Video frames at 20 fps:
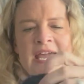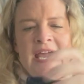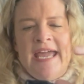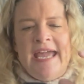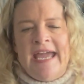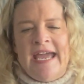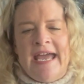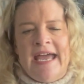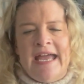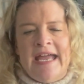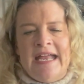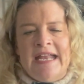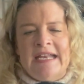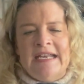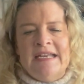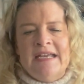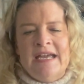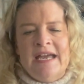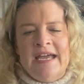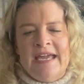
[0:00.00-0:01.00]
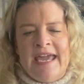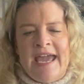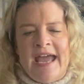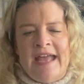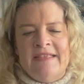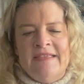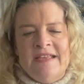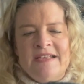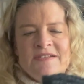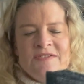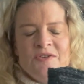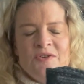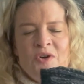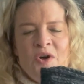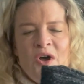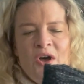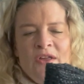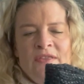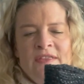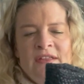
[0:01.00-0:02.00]
and again, these are
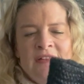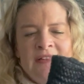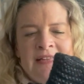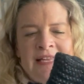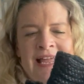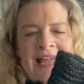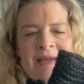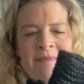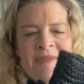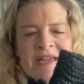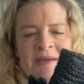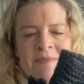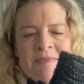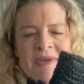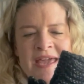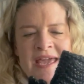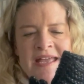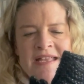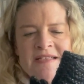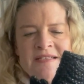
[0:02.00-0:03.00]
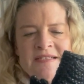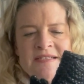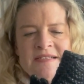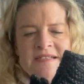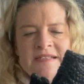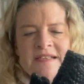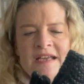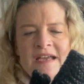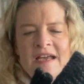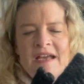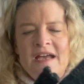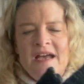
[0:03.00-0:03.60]
called the lambing mitts.